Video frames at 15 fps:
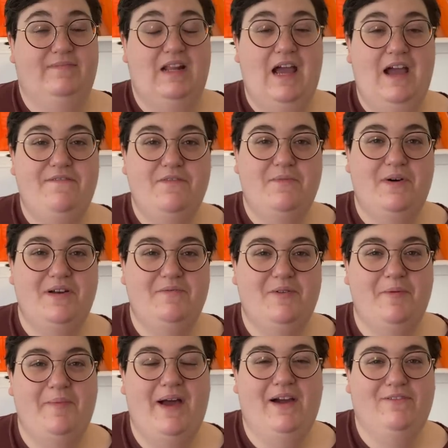Hi everyone,
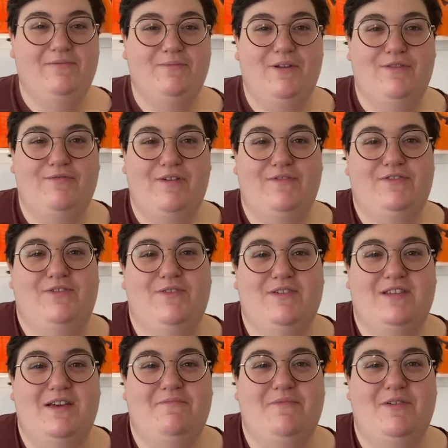we're back from the thrift
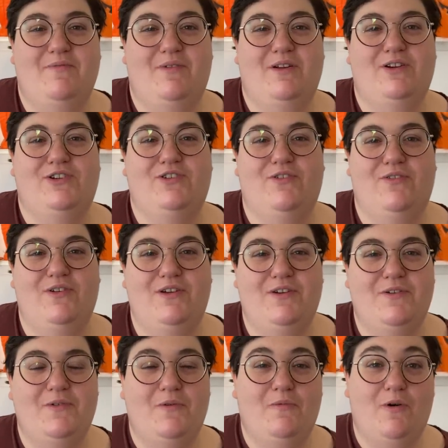stores and we want to show
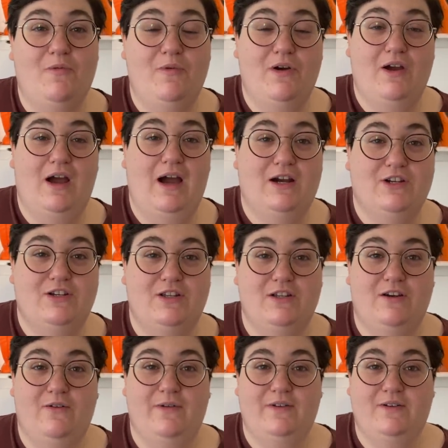you what we're actually
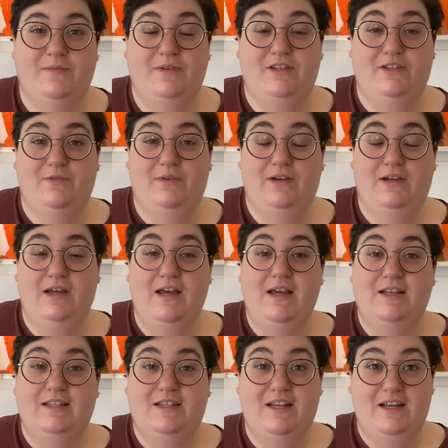going to be doing
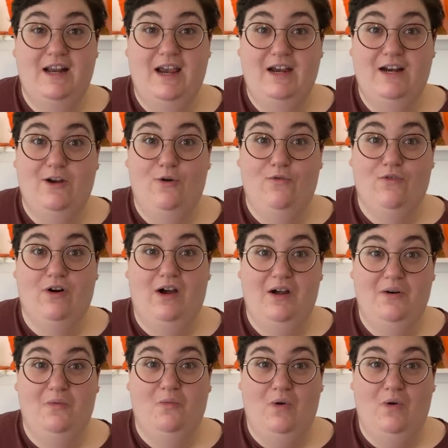tonight over on